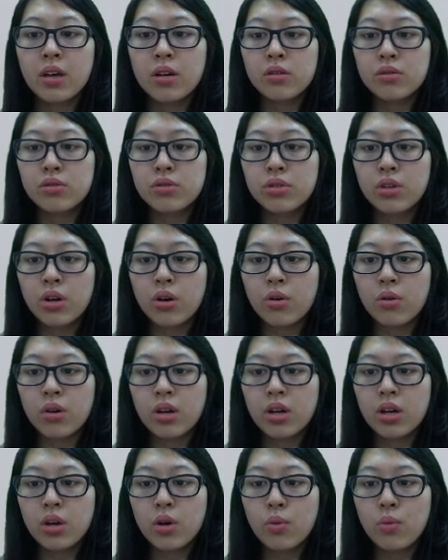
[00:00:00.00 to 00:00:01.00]
So
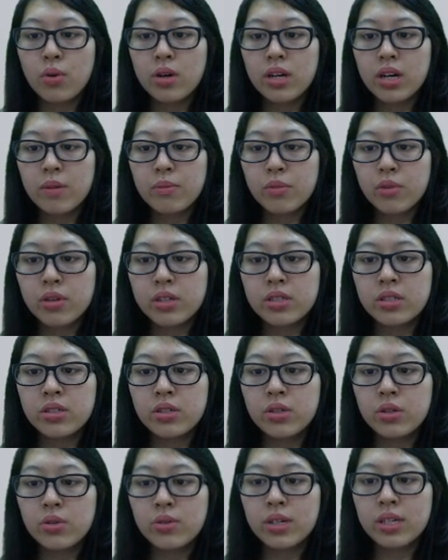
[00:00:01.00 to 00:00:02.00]
what I'm going to
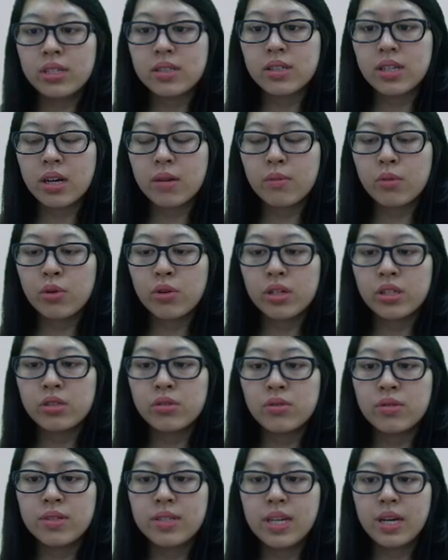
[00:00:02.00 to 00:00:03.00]
do is I'm going
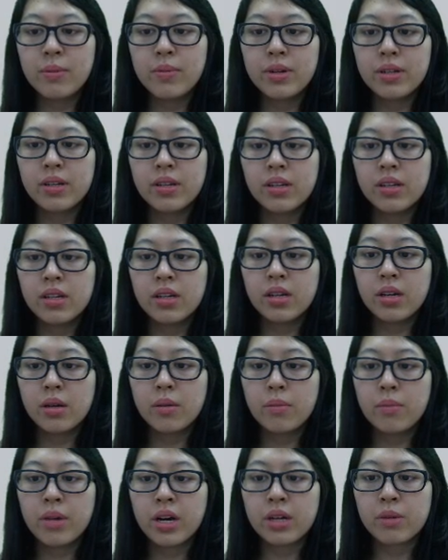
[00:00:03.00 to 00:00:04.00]
to debit
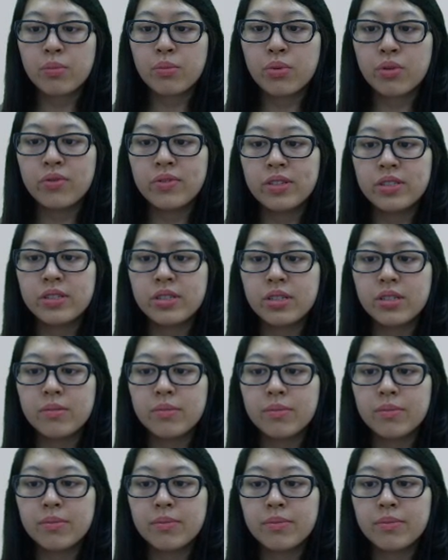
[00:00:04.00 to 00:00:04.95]
my provision